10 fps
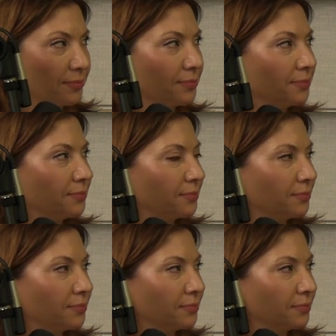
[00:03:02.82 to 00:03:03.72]

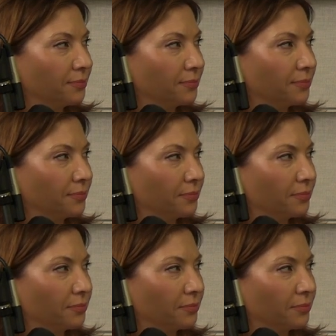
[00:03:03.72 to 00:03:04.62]

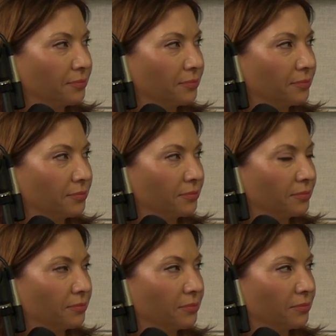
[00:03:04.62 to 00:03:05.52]

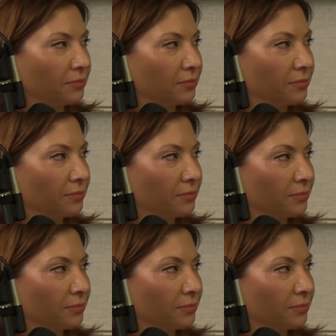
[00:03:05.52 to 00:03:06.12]
(not speaking)